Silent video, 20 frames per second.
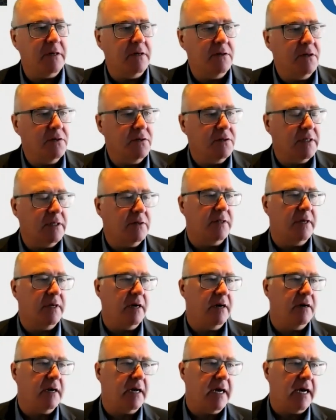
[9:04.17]
bigger news out
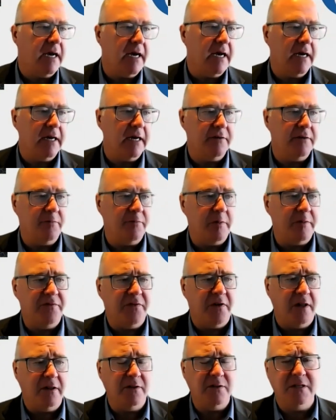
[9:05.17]
there, uh, you've been
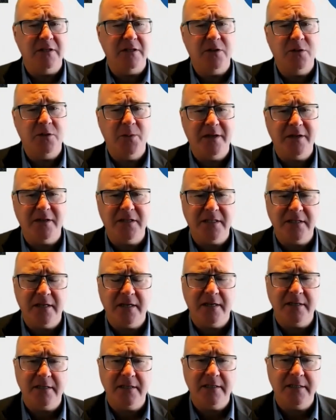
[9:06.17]
following this Twitter
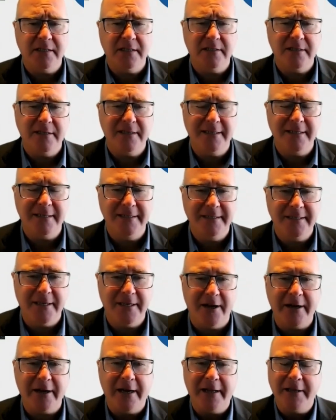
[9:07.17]
uh, uh,
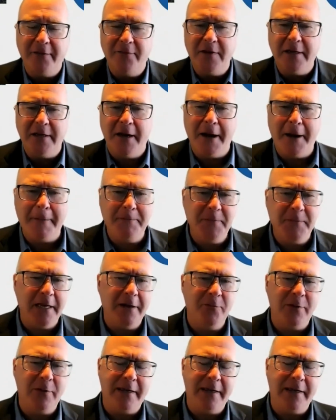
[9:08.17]
saga. I'll give you an update.